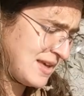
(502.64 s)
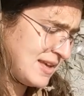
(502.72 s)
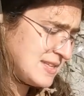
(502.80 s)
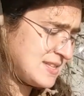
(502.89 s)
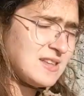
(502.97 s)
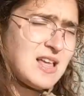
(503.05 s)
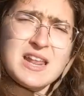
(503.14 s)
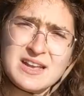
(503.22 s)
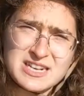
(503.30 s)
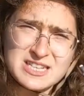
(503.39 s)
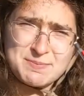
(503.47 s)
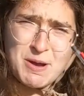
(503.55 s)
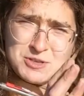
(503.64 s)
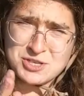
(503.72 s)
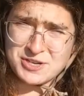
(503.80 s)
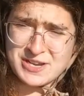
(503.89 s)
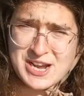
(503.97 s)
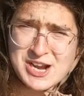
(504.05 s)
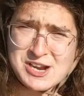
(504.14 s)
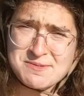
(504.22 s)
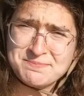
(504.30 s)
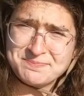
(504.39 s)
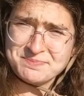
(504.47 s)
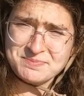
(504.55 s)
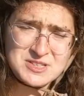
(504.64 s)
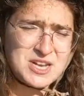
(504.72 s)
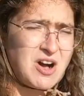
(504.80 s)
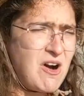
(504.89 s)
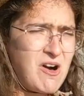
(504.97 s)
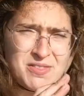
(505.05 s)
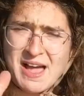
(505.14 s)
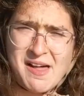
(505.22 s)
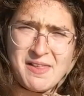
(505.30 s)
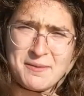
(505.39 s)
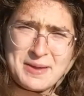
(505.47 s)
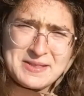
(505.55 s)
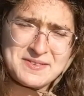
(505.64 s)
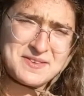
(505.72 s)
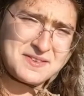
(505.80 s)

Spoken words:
It's a lot of exposure here to all the elements.